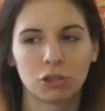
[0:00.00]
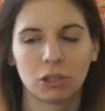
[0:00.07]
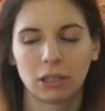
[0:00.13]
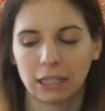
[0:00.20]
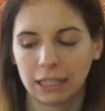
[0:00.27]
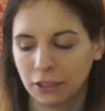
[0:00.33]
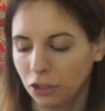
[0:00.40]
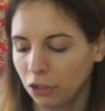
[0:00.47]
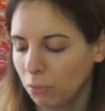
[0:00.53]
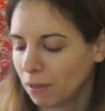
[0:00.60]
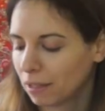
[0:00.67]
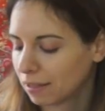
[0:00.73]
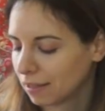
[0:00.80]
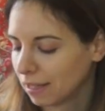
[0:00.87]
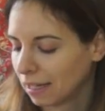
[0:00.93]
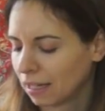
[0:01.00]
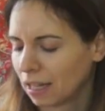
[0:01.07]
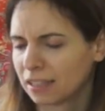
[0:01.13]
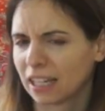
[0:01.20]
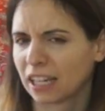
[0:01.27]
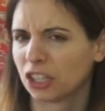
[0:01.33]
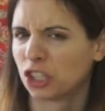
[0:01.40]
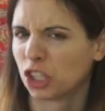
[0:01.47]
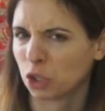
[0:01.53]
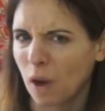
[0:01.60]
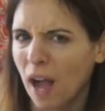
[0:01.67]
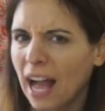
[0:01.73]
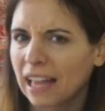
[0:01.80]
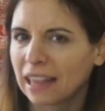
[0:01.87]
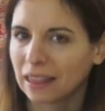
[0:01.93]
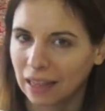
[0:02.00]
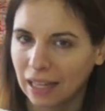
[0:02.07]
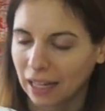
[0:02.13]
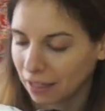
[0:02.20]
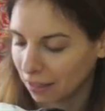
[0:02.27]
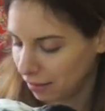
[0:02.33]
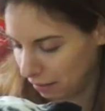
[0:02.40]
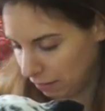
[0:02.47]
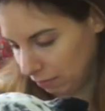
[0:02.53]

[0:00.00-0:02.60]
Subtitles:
she'll lick you, but it's like a dry lick.